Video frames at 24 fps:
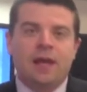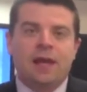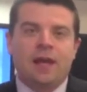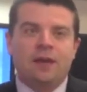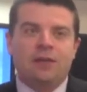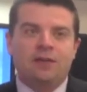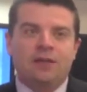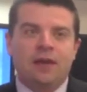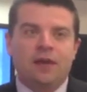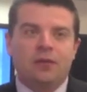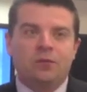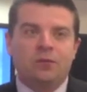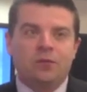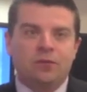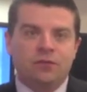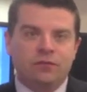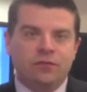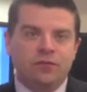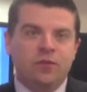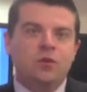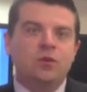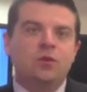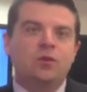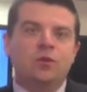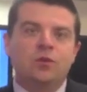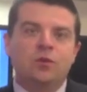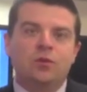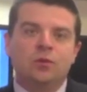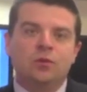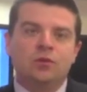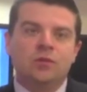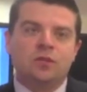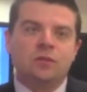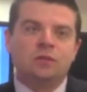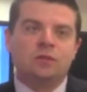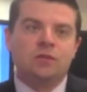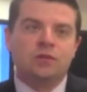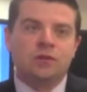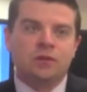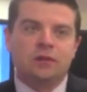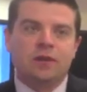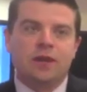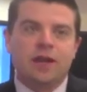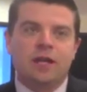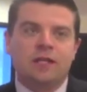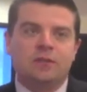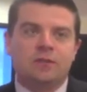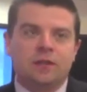and they review some
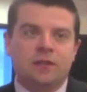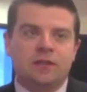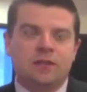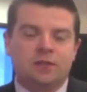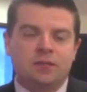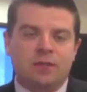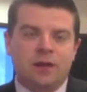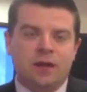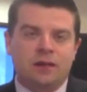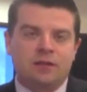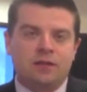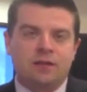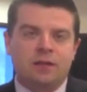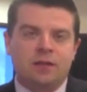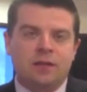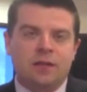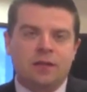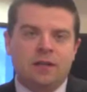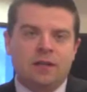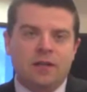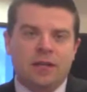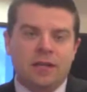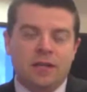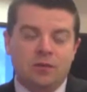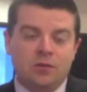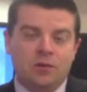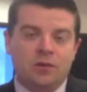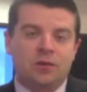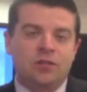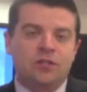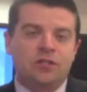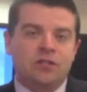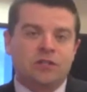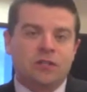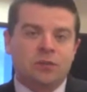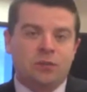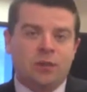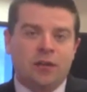certain aspects about emergency